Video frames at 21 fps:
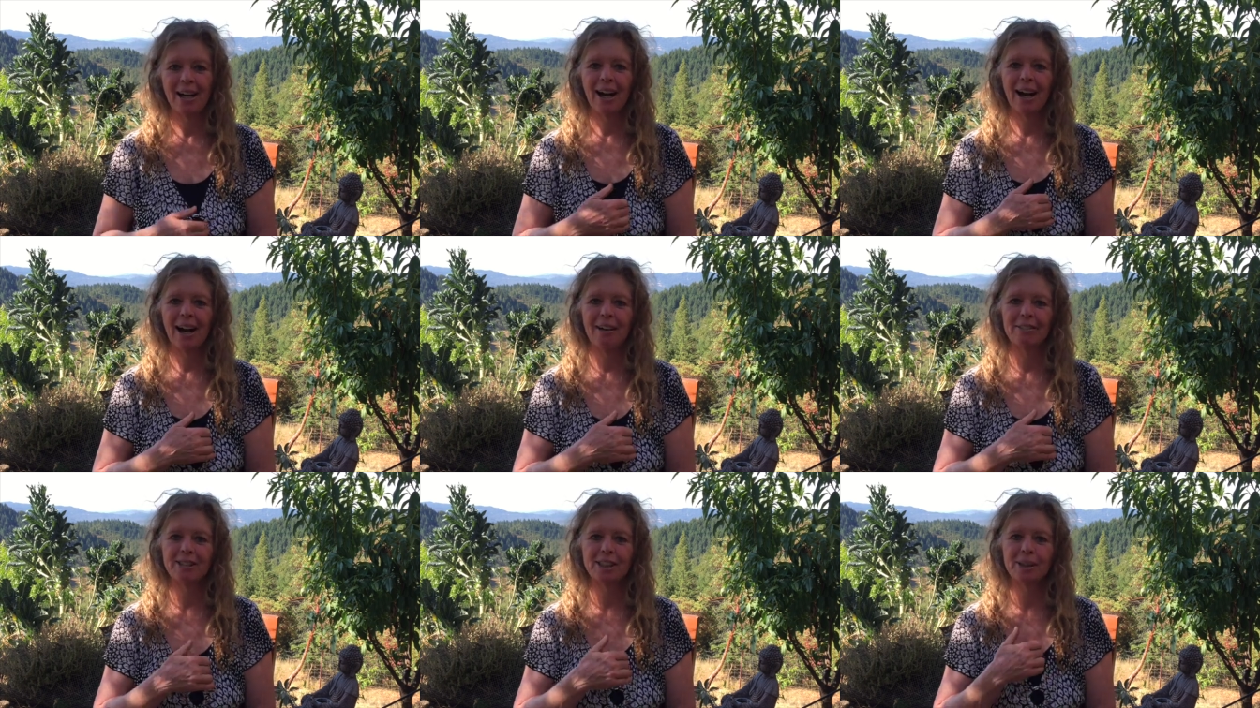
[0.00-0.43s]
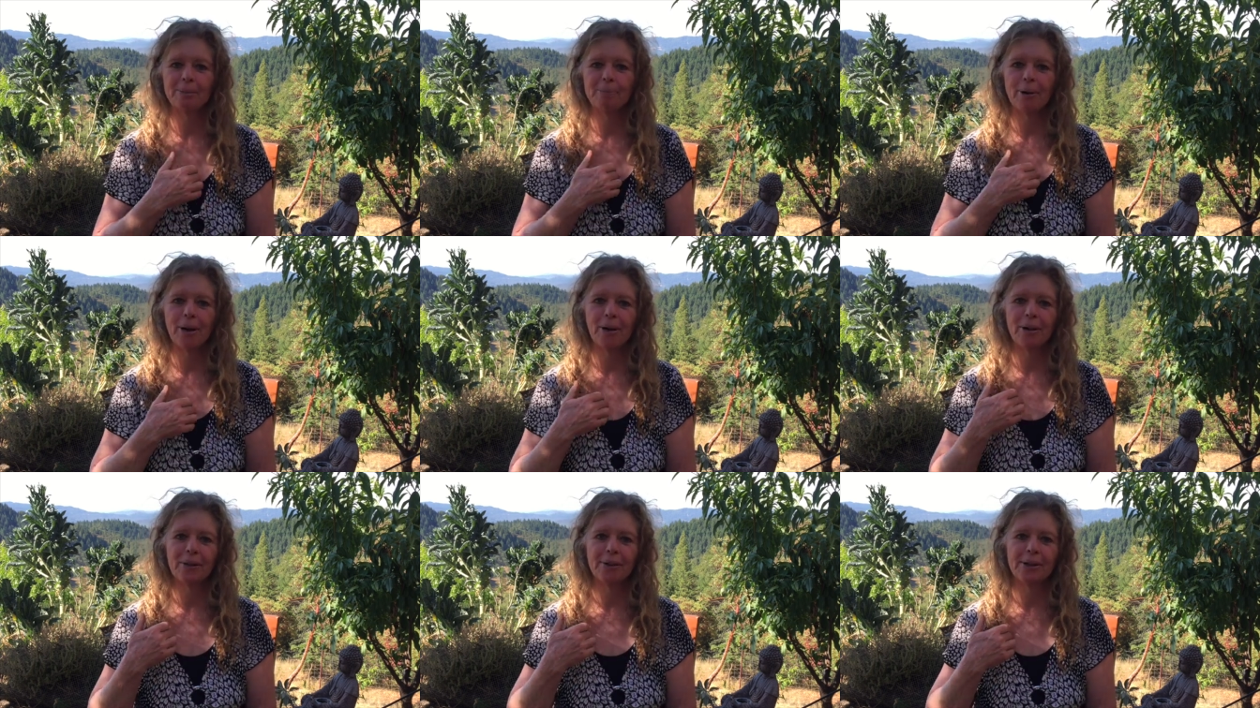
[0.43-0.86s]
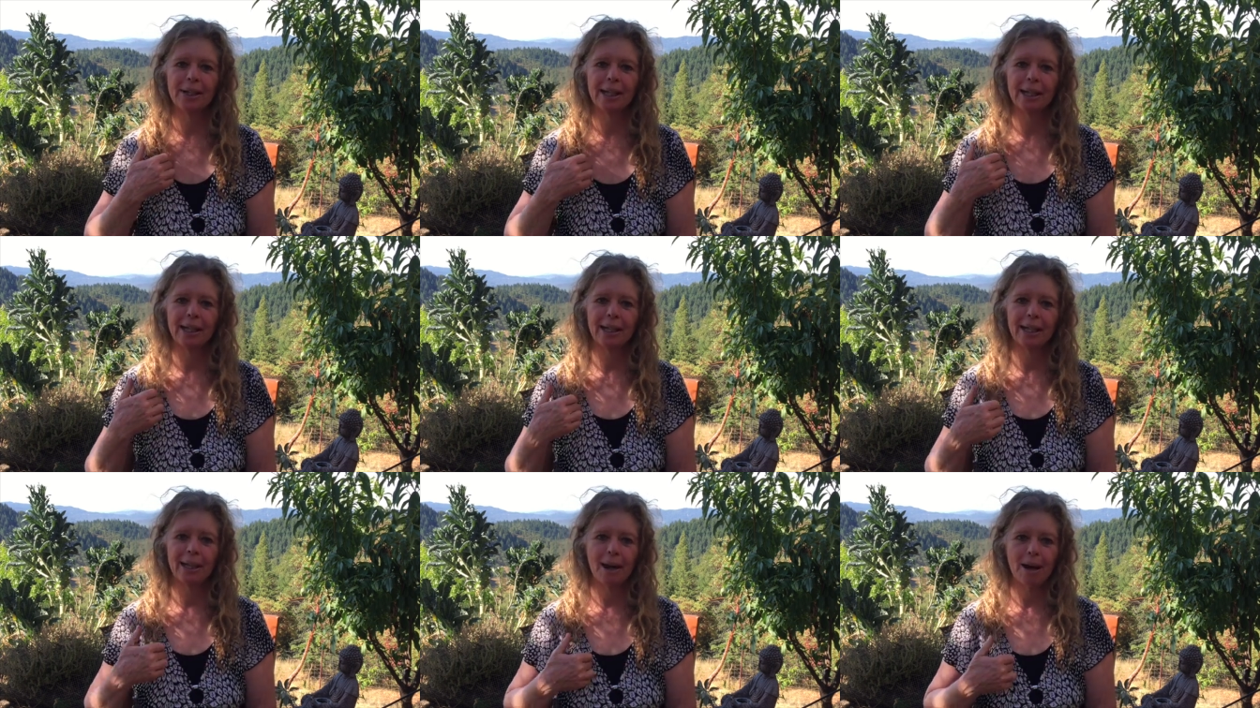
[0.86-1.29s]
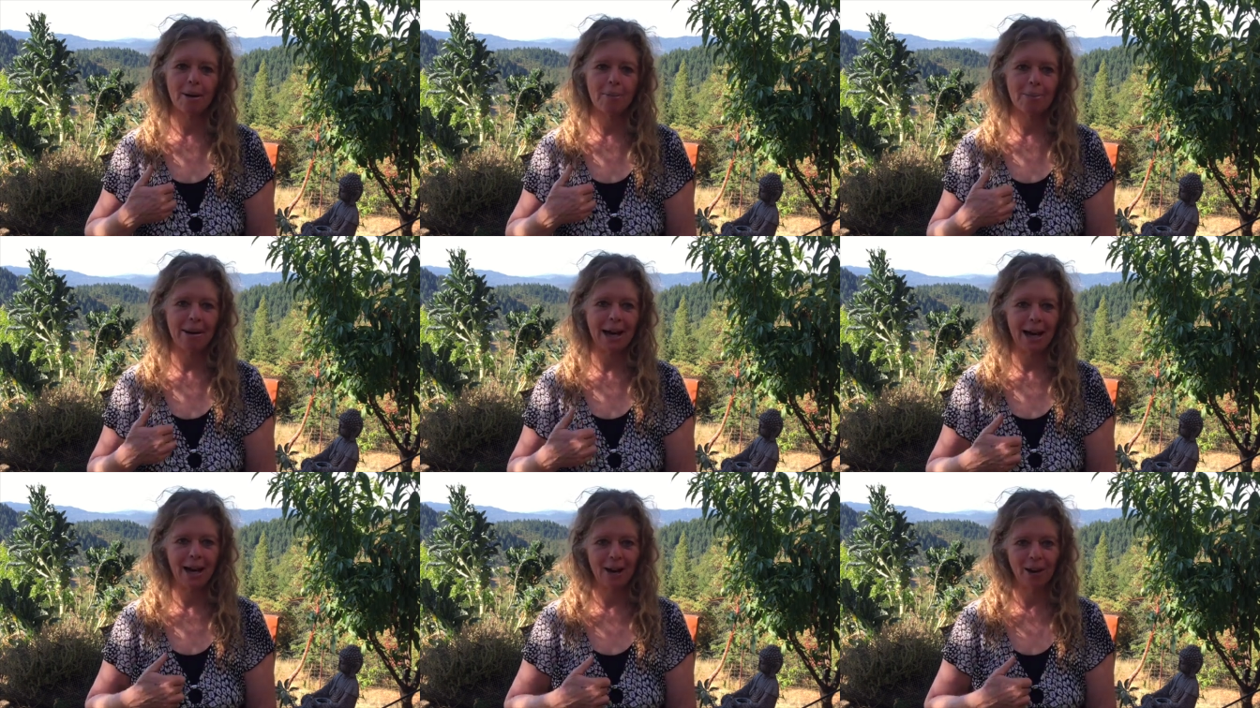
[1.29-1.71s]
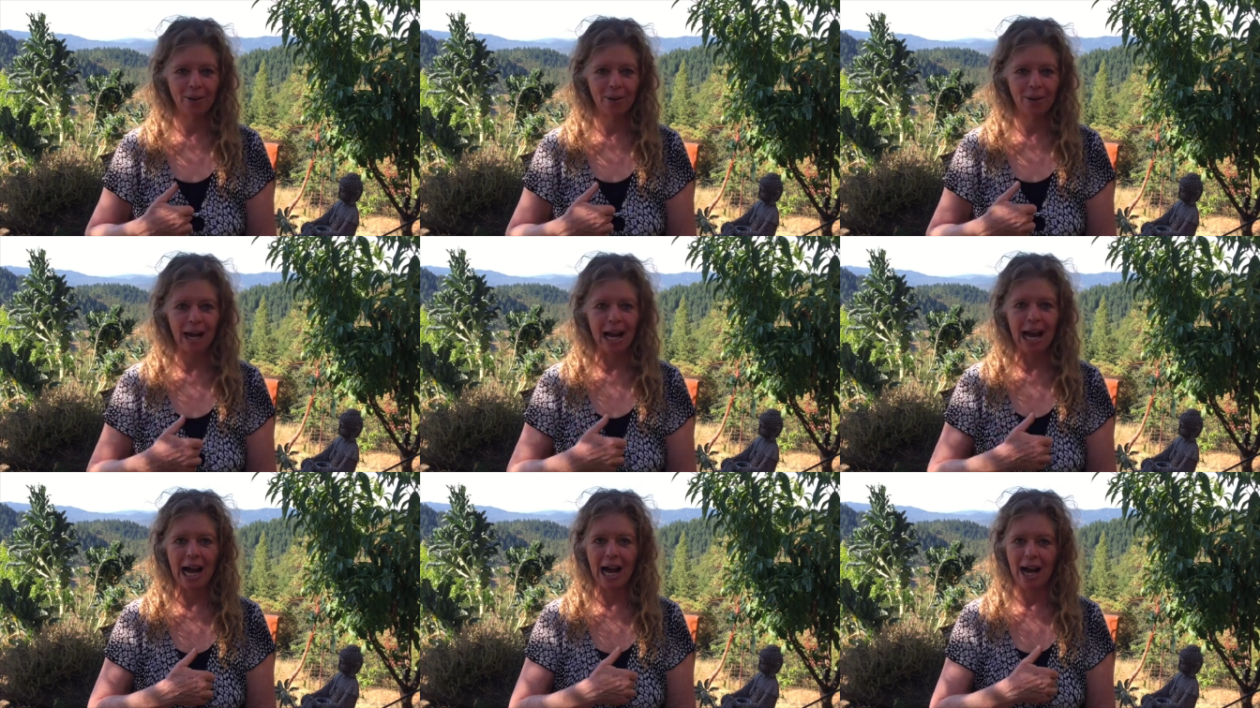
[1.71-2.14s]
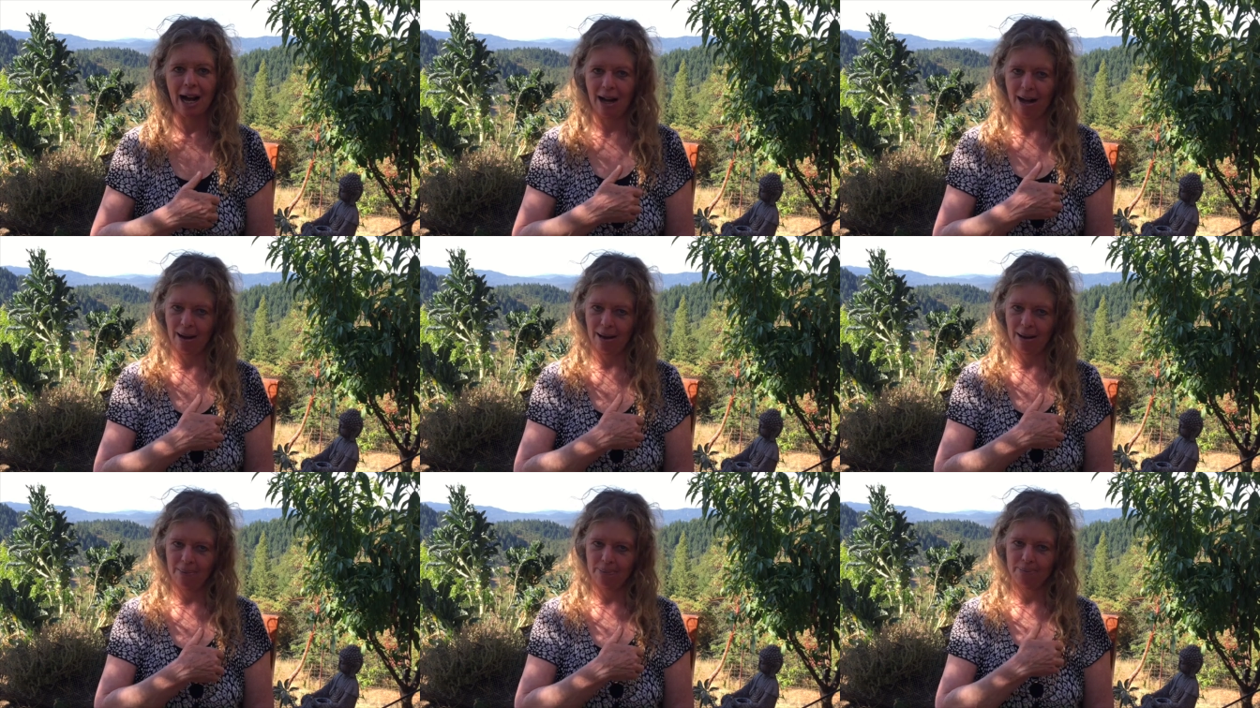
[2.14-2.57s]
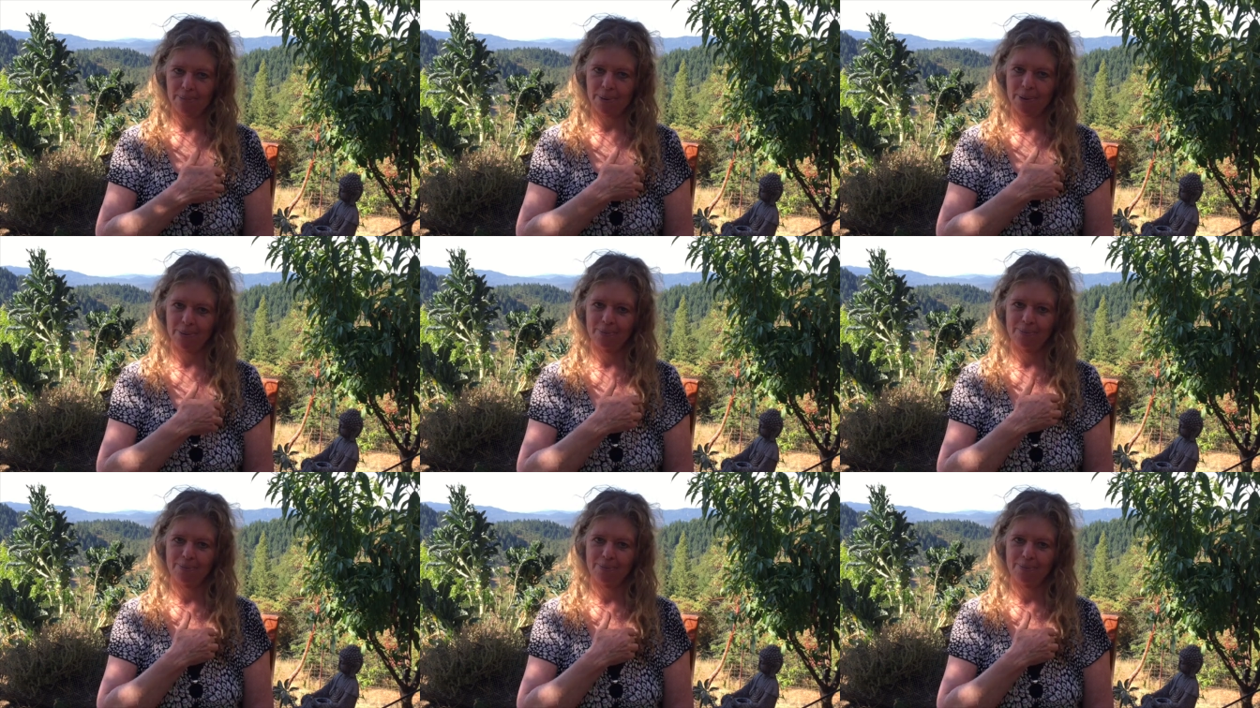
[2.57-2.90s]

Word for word: I've spoken about up